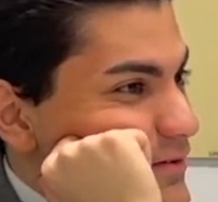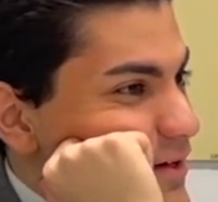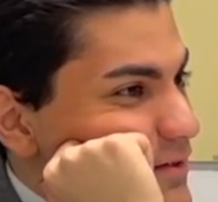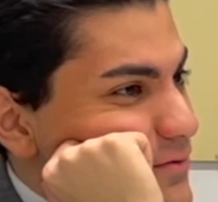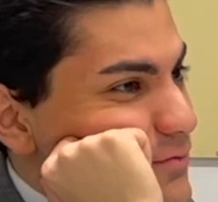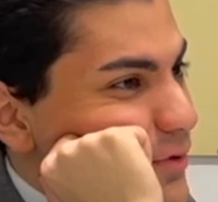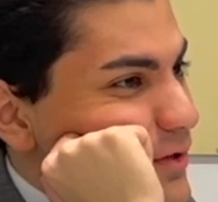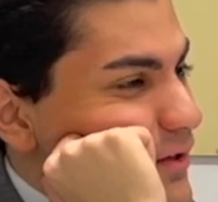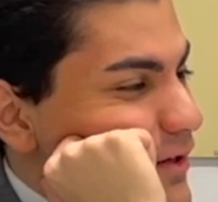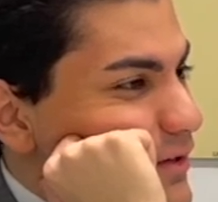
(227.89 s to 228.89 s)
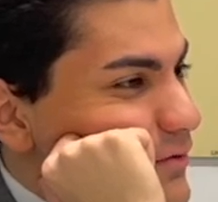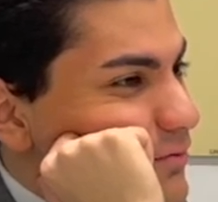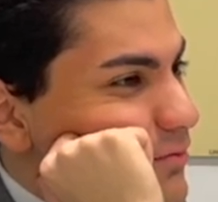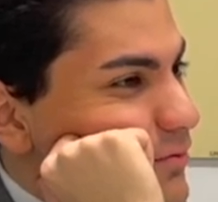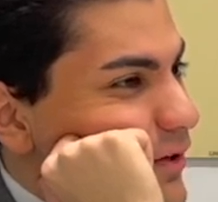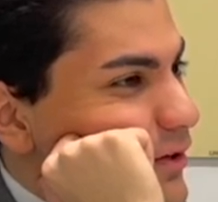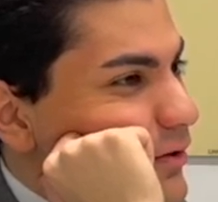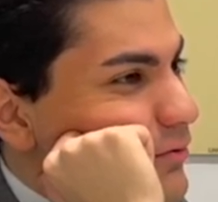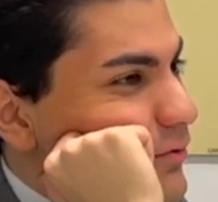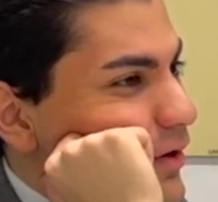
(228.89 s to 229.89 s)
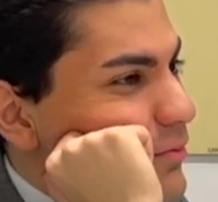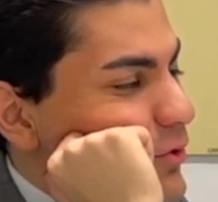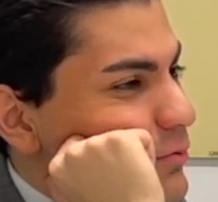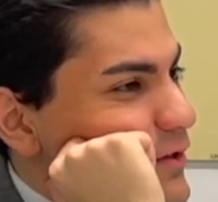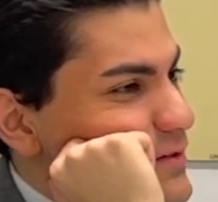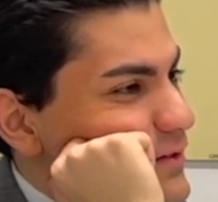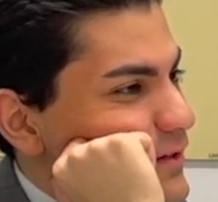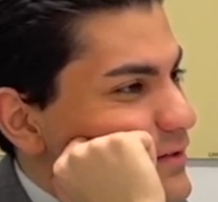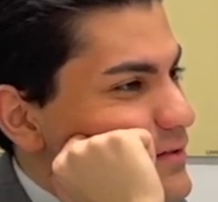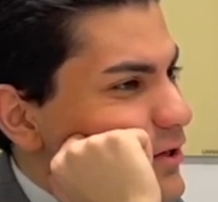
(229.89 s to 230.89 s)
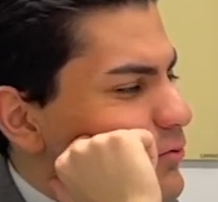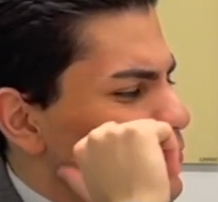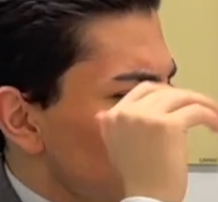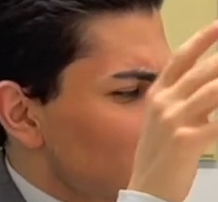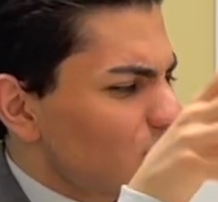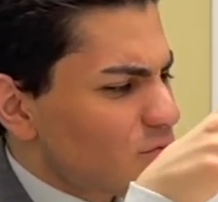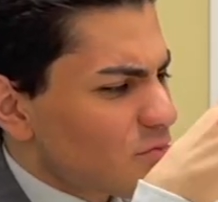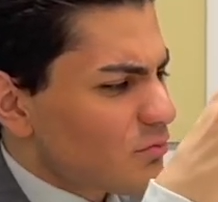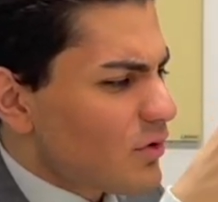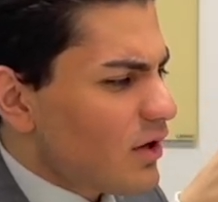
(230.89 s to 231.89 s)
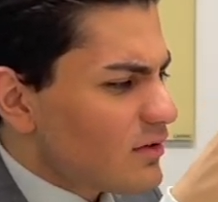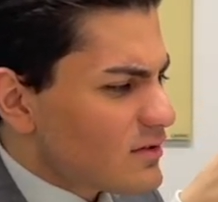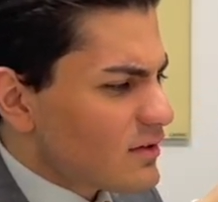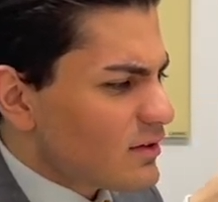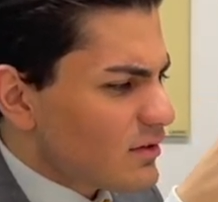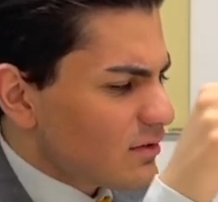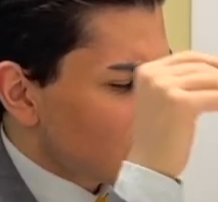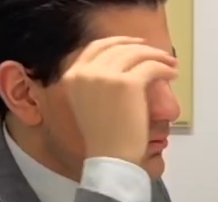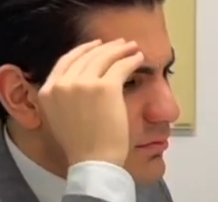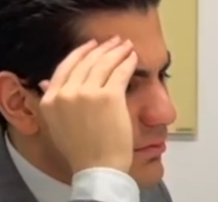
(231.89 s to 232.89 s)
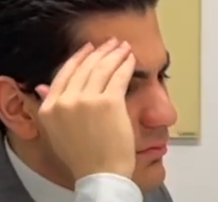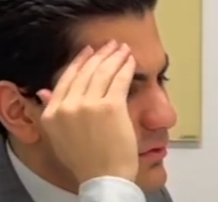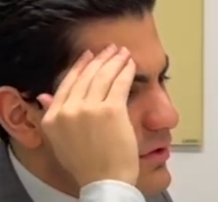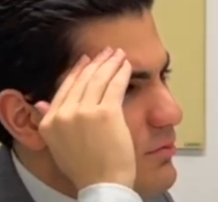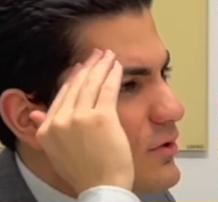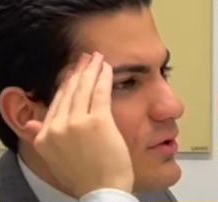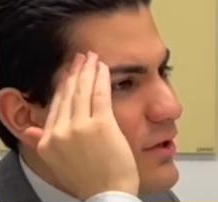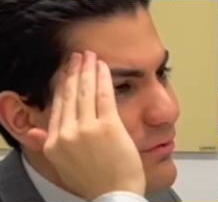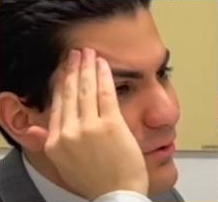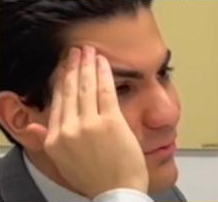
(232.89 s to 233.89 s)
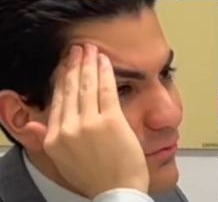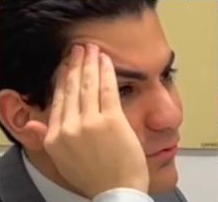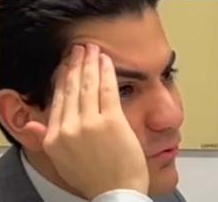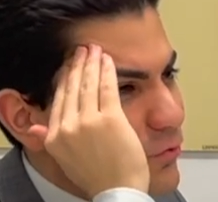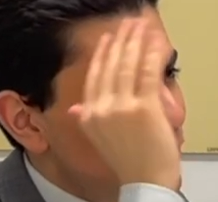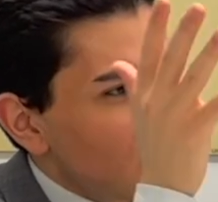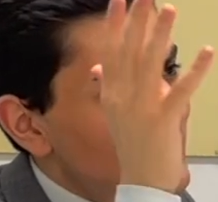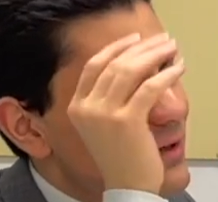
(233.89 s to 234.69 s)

Is that when they think of implementing it? I want to take a deeper dive in when